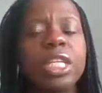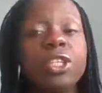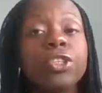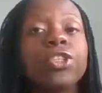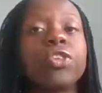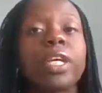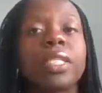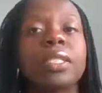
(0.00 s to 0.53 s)

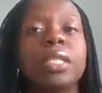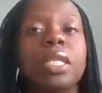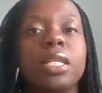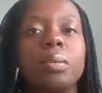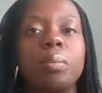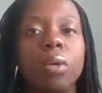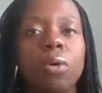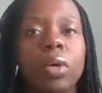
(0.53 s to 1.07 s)
interest in
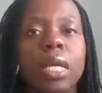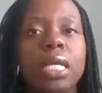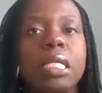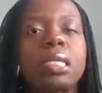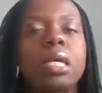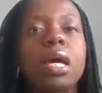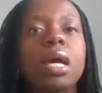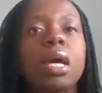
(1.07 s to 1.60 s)
employees,